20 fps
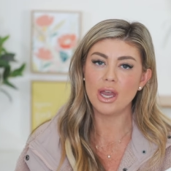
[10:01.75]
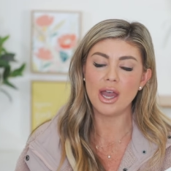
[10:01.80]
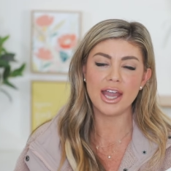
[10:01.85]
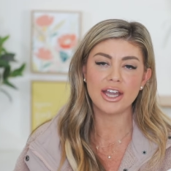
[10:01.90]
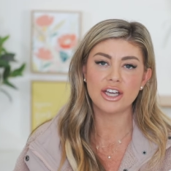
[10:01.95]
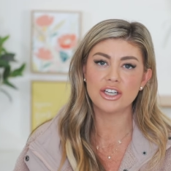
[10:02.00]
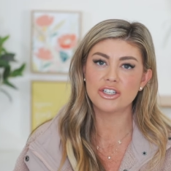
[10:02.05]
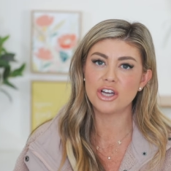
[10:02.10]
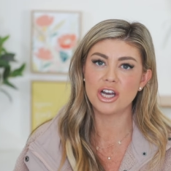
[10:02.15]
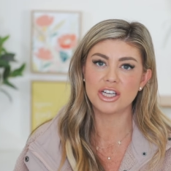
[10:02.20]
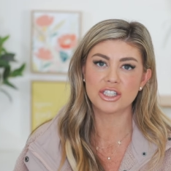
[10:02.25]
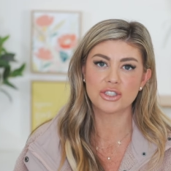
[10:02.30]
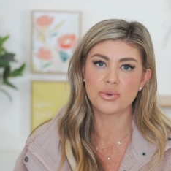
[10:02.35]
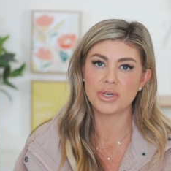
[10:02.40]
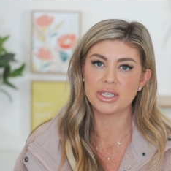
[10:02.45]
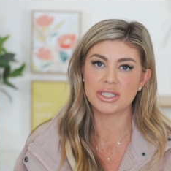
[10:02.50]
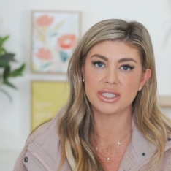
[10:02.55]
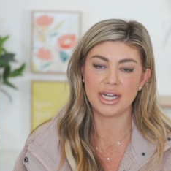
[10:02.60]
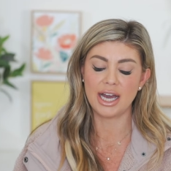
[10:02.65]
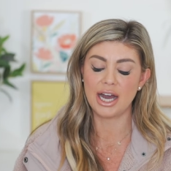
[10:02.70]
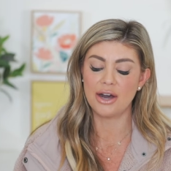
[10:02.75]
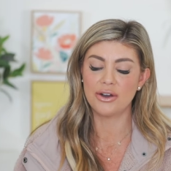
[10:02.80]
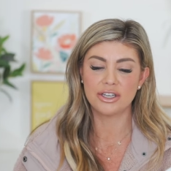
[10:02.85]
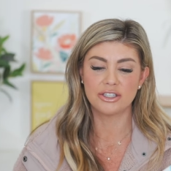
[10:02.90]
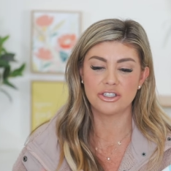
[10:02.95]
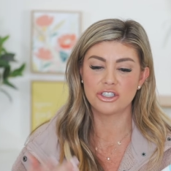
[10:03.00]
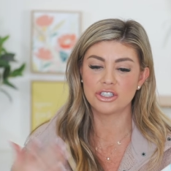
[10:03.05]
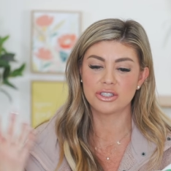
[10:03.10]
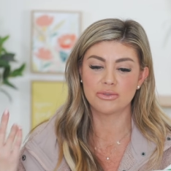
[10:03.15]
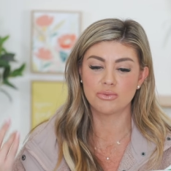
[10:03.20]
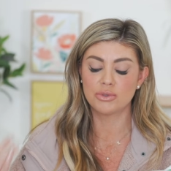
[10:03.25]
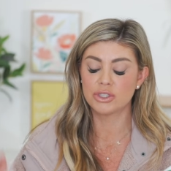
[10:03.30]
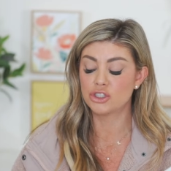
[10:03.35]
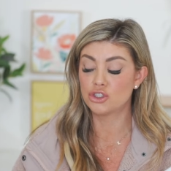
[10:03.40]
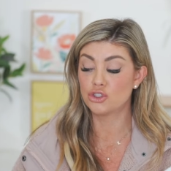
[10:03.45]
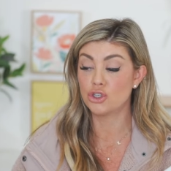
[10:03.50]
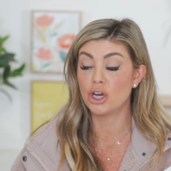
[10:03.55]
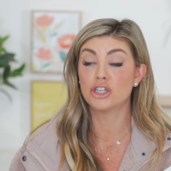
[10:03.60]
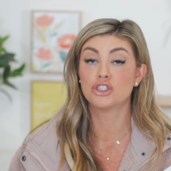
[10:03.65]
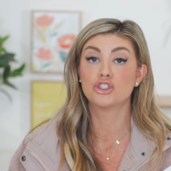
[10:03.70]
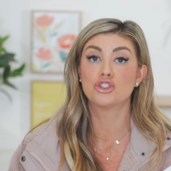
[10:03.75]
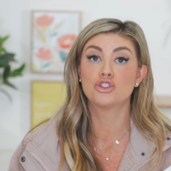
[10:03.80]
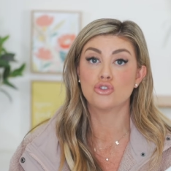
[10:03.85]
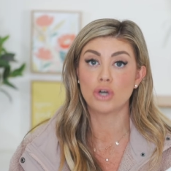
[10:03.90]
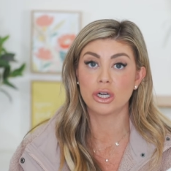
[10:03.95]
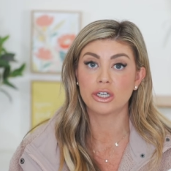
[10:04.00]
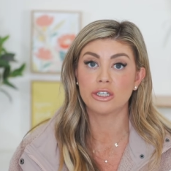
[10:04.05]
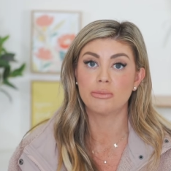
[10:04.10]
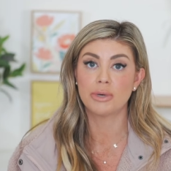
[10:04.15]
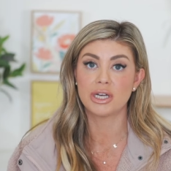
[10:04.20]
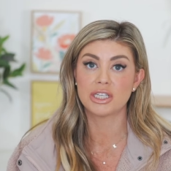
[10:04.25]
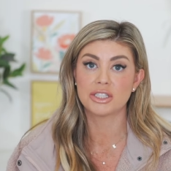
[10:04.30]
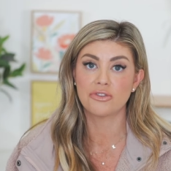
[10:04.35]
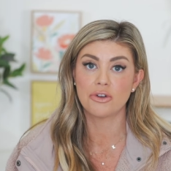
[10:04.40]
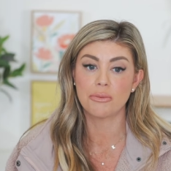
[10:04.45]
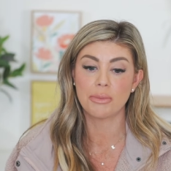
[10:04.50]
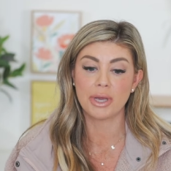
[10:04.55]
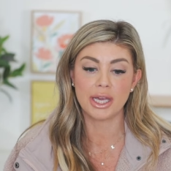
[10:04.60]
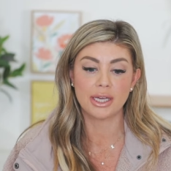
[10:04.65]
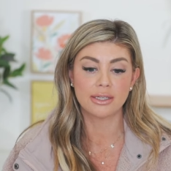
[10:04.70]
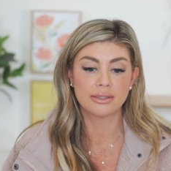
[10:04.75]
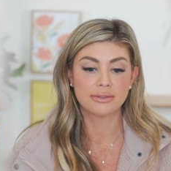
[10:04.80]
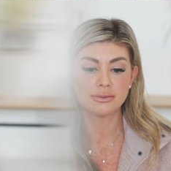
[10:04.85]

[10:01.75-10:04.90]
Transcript: I could not squeeze it out. It just was a struggle bus for me.